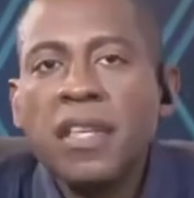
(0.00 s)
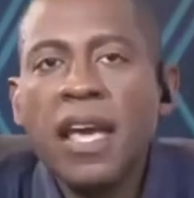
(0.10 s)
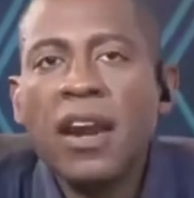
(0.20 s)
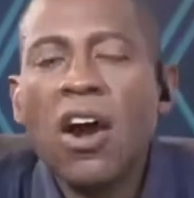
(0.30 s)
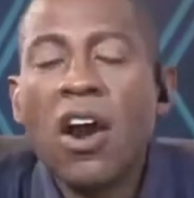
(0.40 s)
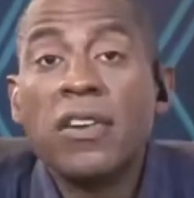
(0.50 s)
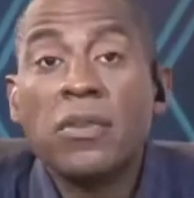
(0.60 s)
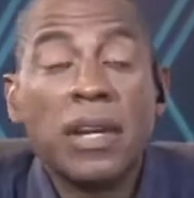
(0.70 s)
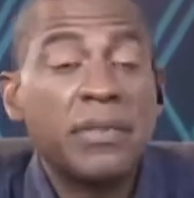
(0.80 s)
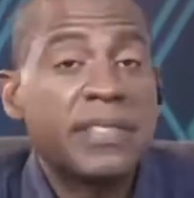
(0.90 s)
at Harvard,
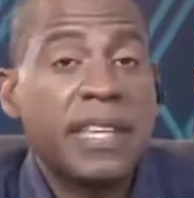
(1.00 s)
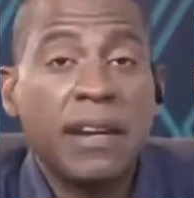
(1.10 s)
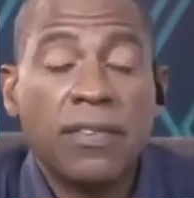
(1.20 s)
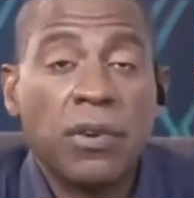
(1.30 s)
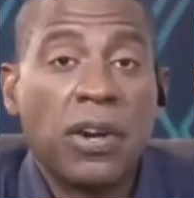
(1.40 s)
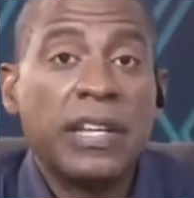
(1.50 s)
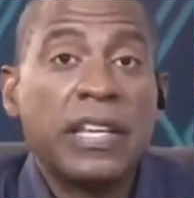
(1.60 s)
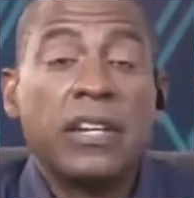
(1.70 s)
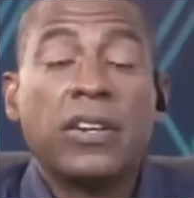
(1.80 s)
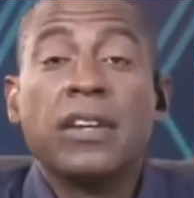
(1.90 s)
and what I would say to everyone on
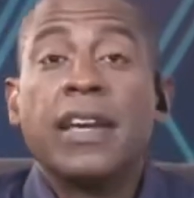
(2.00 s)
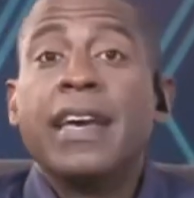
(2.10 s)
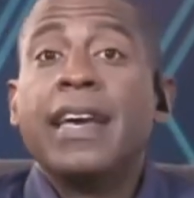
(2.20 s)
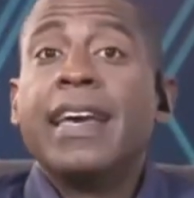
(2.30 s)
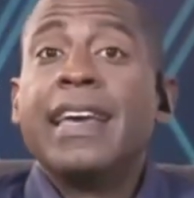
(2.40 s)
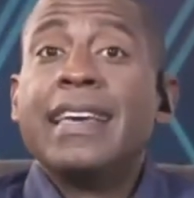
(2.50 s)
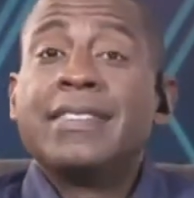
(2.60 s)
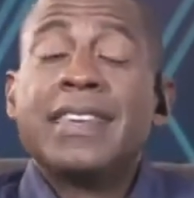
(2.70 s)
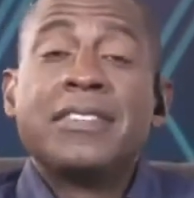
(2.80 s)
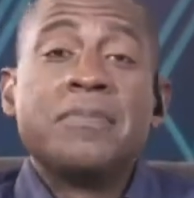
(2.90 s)
here
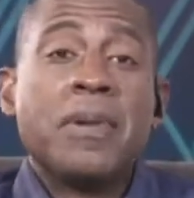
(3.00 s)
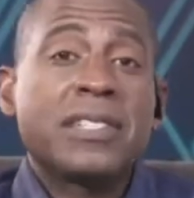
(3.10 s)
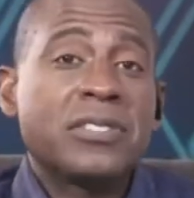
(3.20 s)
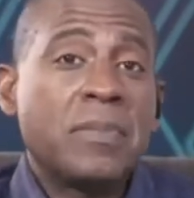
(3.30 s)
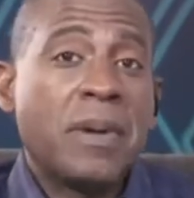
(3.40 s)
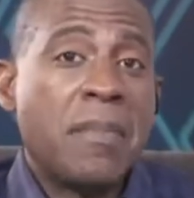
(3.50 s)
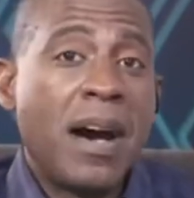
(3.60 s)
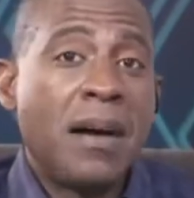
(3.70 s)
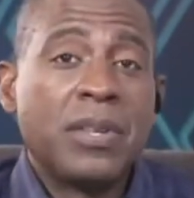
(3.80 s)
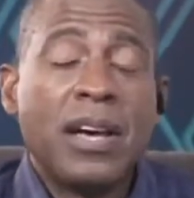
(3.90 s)
is as much as my
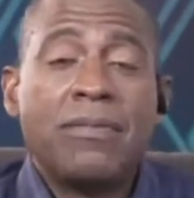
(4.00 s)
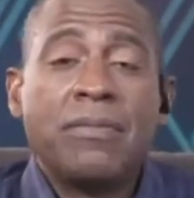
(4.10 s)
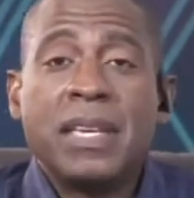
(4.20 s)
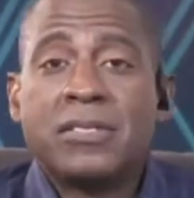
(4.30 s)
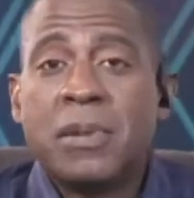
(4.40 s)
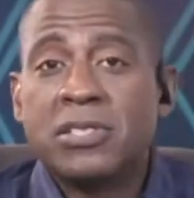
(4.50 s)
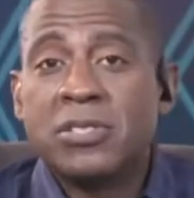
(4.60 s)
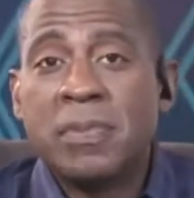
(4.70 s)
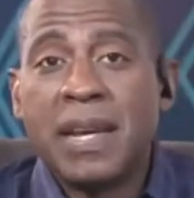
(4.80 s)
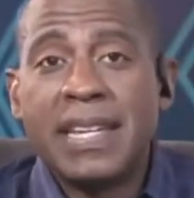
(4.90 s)
mom loved me, as
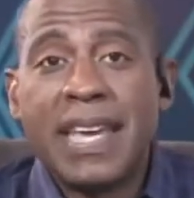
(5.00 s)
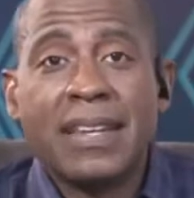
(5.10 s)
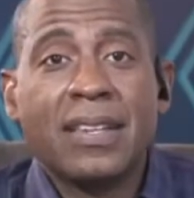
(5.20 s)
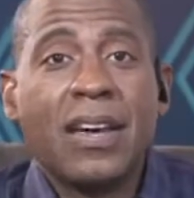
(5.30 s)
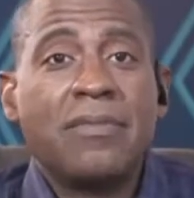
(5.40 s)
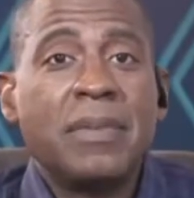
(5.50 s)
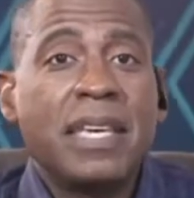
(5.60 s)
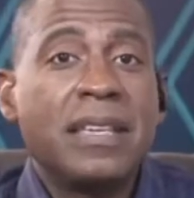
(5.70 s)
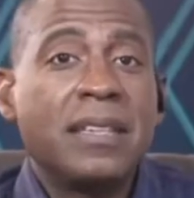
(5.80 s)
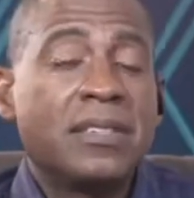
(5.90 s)
much as my dad loved
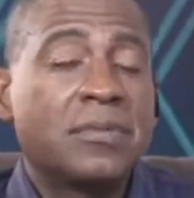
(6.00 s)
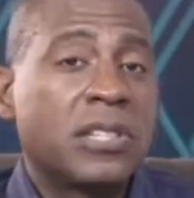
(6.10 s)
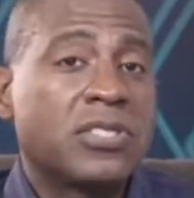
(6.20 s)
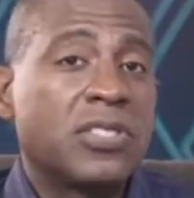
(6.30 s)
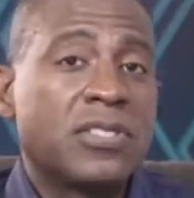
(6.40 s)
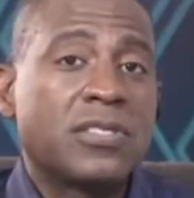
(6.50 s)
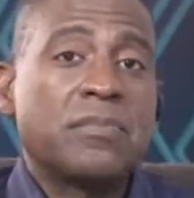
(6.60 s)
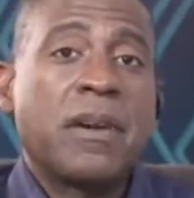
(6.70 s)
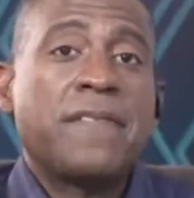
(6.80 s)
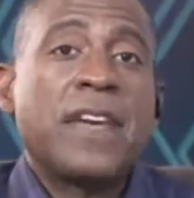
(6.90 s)
me, as much
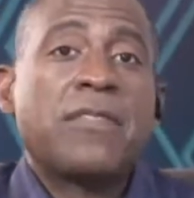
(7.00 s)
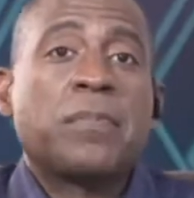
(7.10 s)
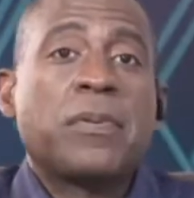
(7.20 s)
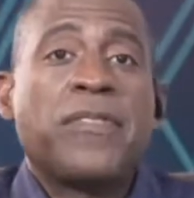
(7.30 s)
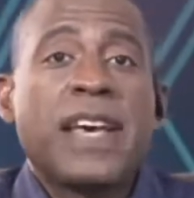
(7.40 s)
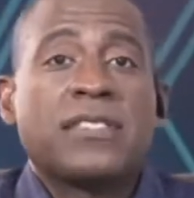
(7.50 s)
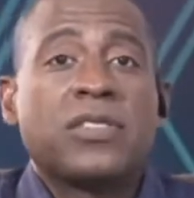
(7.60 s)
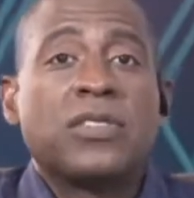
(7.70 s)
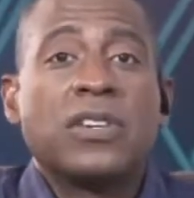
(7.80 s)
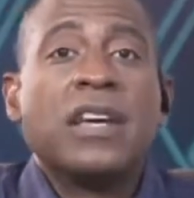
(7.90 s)
as my favorite
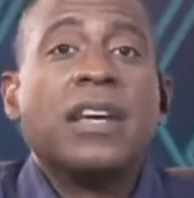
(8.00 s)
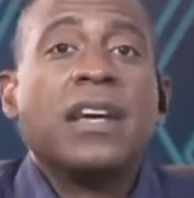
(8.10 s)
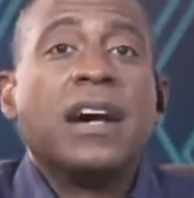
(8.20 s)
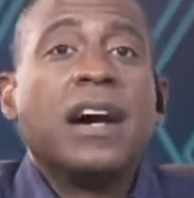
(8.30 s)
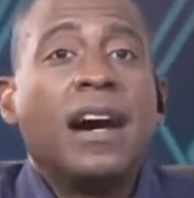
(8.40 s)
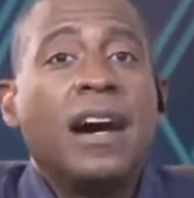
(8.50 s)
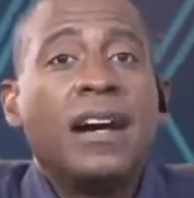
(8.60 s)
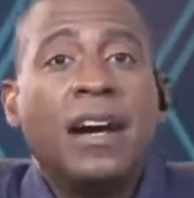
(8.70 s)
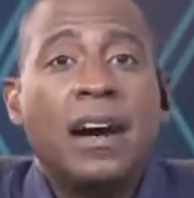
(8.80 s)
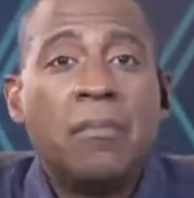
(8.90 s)
professor,
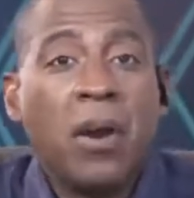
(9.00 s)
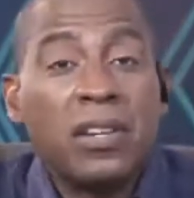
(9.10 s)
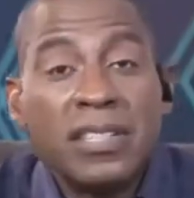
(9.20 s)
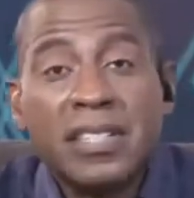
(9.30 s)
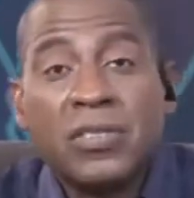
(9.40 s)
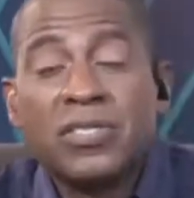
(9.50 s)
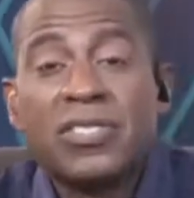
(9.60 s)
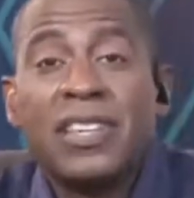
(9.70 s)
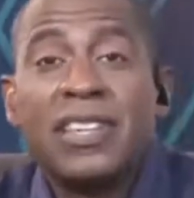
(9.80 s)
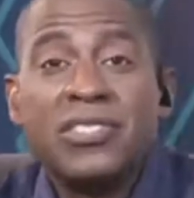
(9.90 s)
uh, uh, Martin
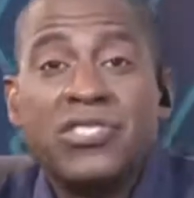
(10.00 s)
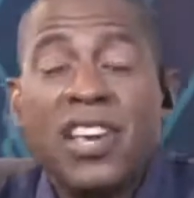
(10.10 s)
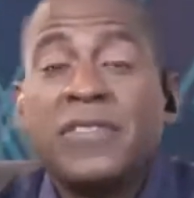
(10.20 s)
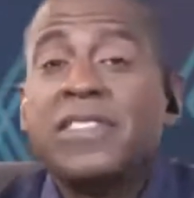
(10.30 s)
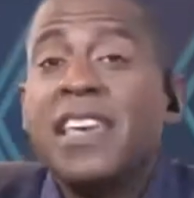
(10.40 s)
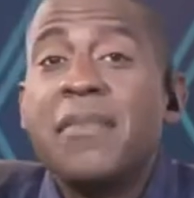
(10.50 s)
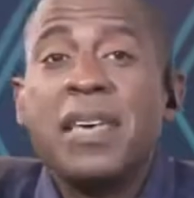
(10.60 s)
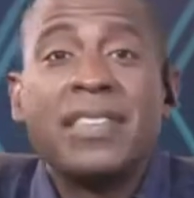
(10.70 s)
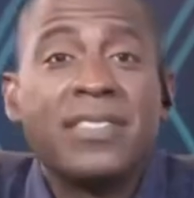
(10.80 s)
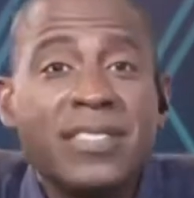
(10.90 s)
Kilson and Jeff
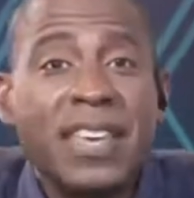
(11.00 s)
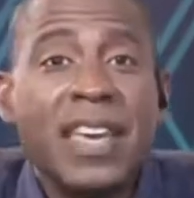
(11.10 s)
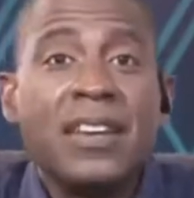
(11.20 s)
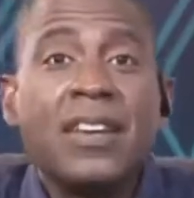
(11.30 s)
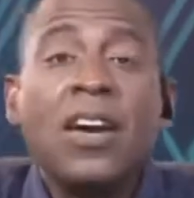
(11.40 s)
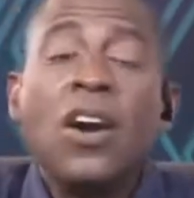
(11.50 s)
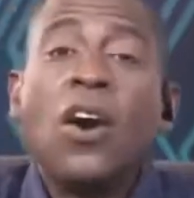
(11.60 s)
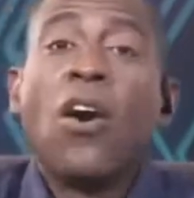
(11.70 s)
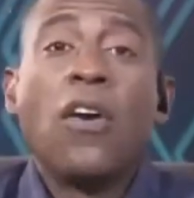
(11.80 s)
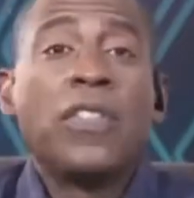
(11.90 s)
Timmons and
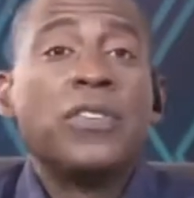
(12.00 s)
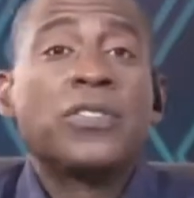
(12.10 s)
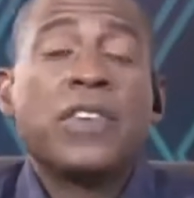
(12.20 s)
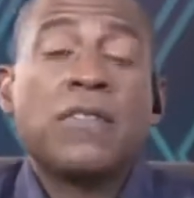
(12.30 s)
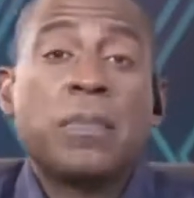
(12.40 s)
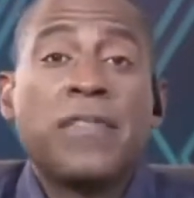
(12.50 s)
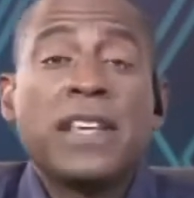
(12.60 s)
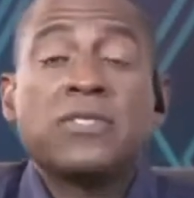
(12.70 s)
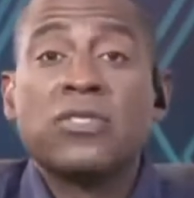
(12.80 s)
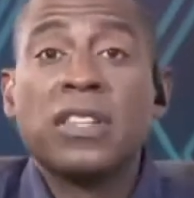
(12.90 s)
all those favorite
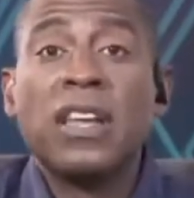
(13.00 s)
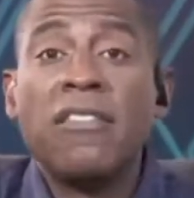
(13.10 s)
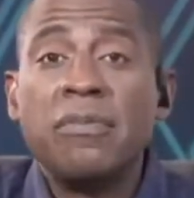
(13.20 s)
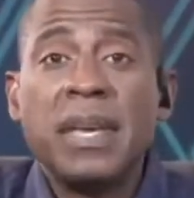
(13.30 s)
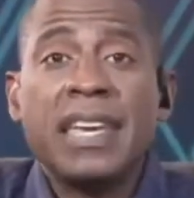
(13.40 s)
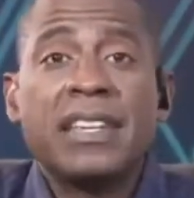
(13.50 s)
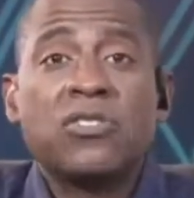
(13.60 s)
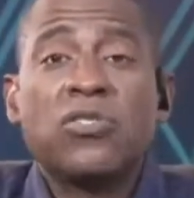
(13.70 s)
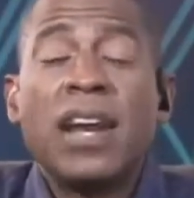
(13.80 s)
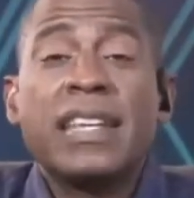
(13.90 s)
professors loved me
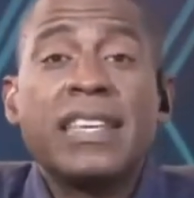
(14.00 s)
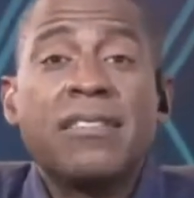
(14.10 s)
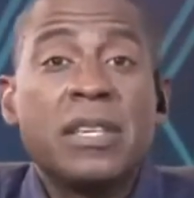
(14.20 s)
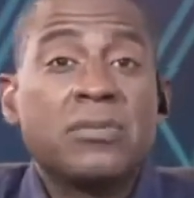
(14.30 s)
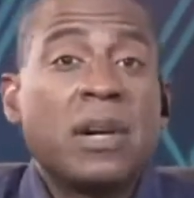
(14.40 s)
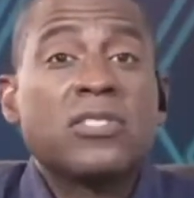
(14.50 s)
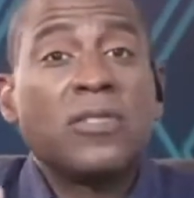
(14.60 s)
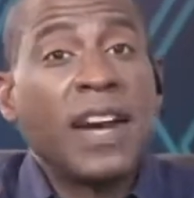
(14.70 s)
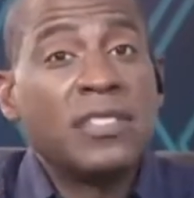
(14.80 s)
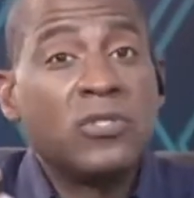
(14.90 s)
and tried to give me as much
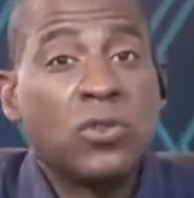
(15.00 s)
advice.